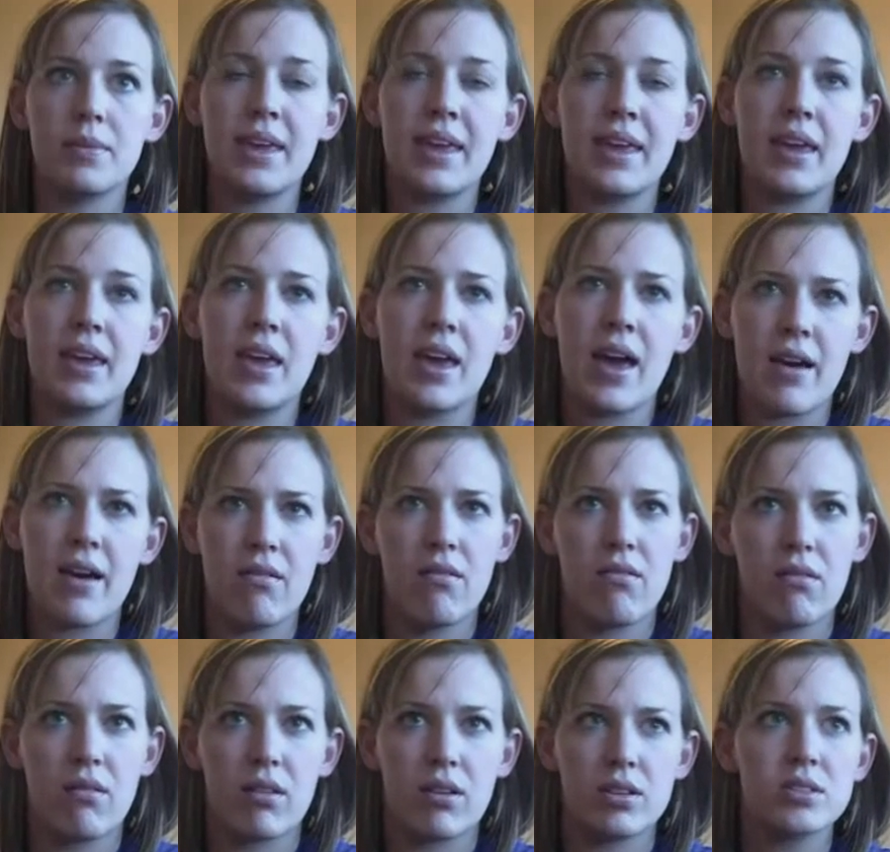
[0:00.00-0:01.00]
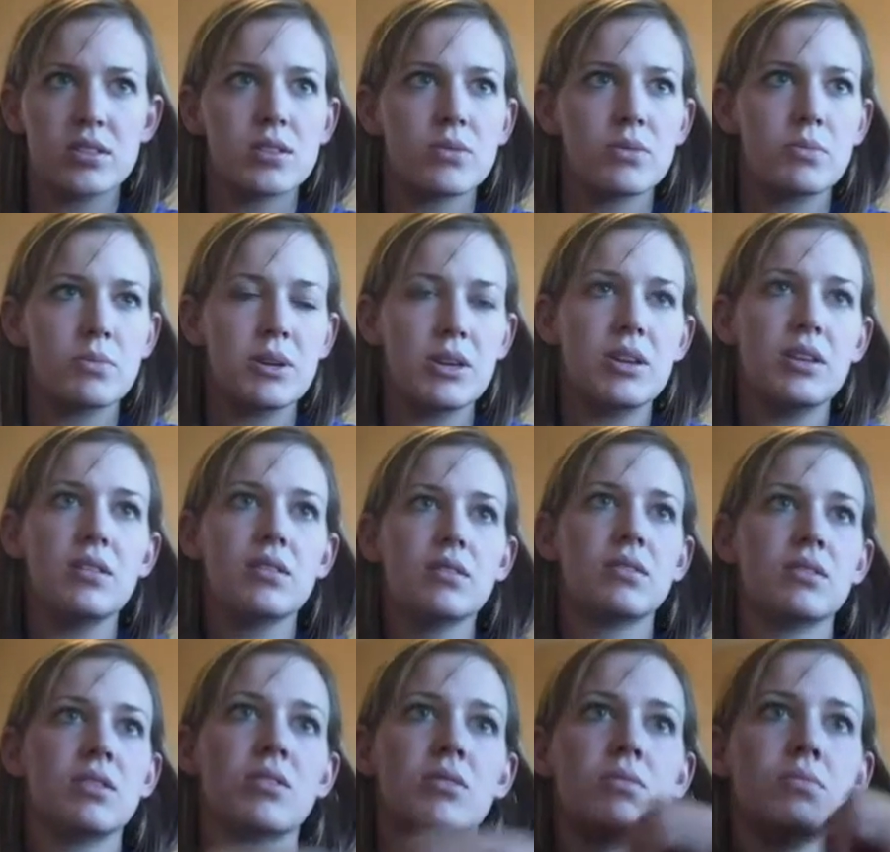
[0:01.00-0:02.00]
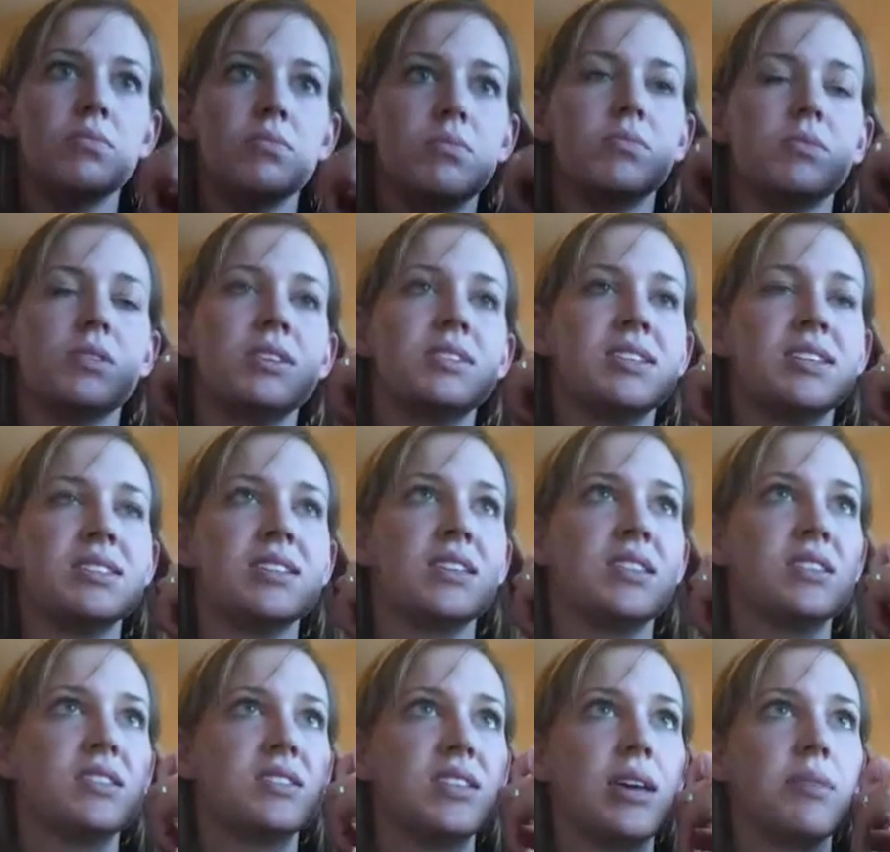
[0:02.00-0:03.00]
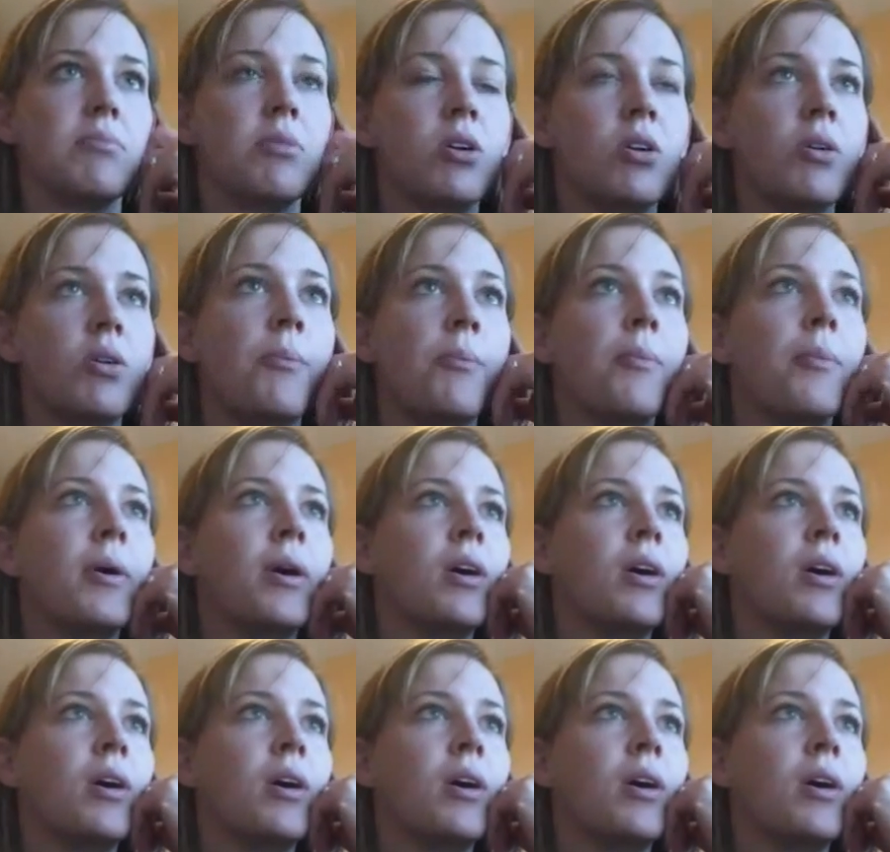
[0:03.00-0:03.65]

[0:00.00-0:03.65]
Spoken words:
Yeah, because it would be, they're assessing the same home.